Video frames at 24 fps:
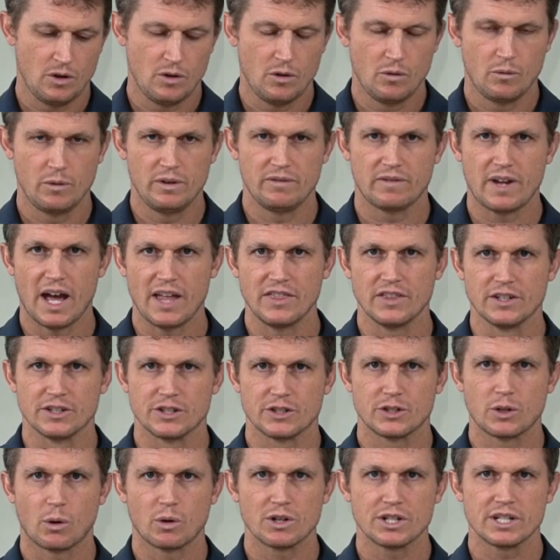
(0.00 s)
we've got the
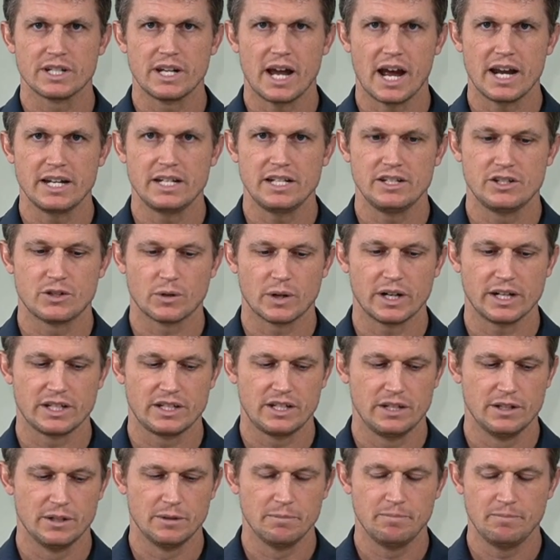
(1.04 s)
Source 90 drink
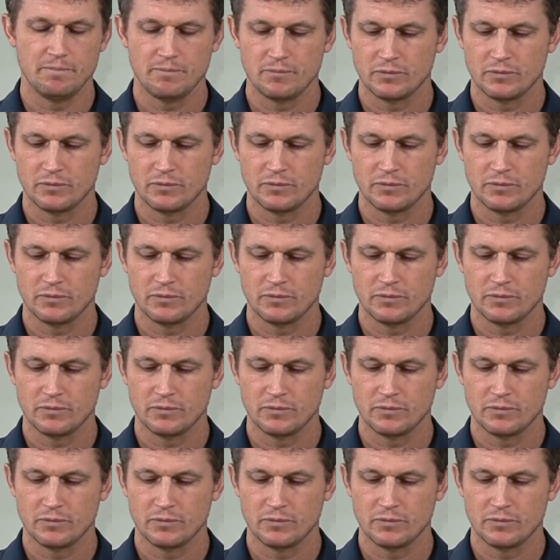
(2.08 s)
tube.